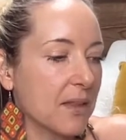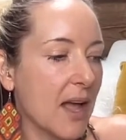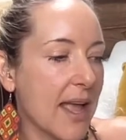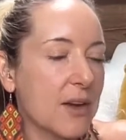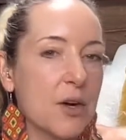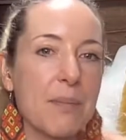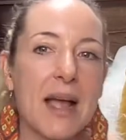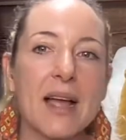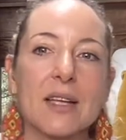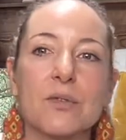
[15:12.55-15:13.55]
lie on her
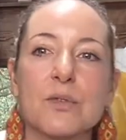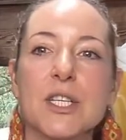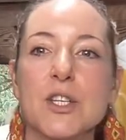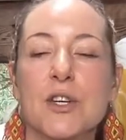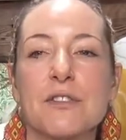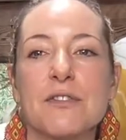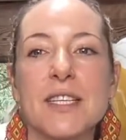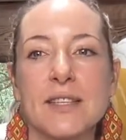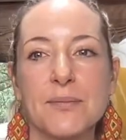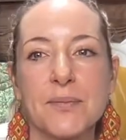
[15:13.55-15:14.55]
back and reach her
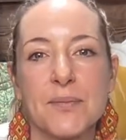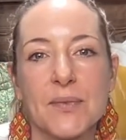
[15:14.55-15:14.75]
feet